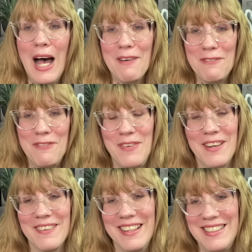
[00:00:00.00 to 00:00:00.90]
a
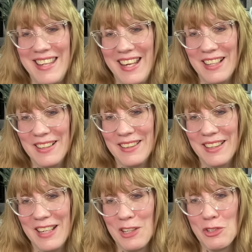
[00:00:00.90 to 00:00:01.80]
fairy tale
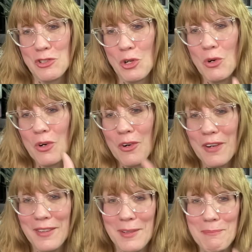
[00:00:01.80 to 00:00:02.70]
like door
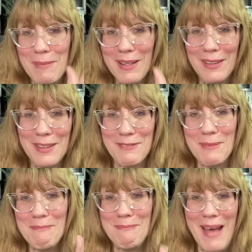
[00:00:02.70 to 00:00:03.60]
in the middle of
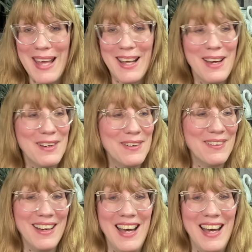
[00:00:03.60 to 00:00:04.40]
a meadow.